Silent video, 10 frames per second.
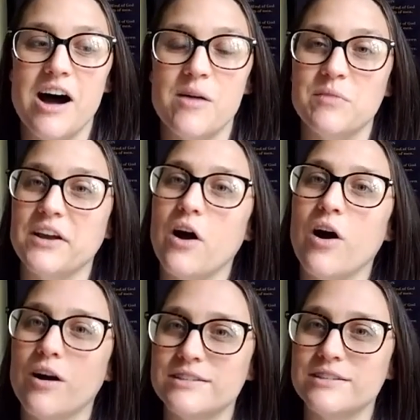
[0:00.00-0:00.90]
like a
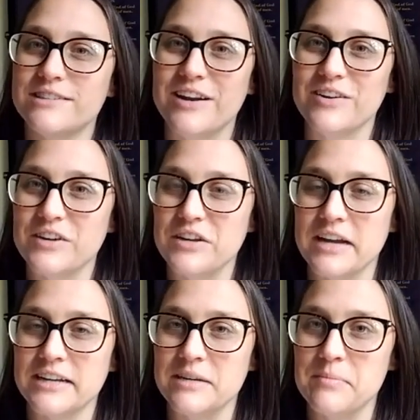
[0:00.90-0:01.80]
heart-centered
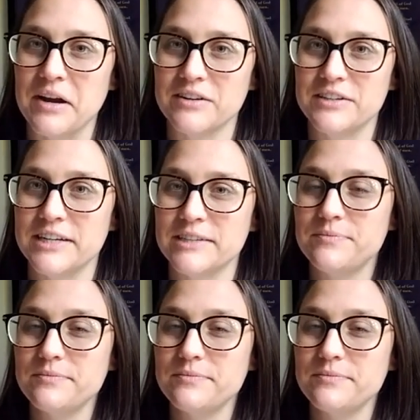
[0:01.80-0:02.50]
connecting parenting.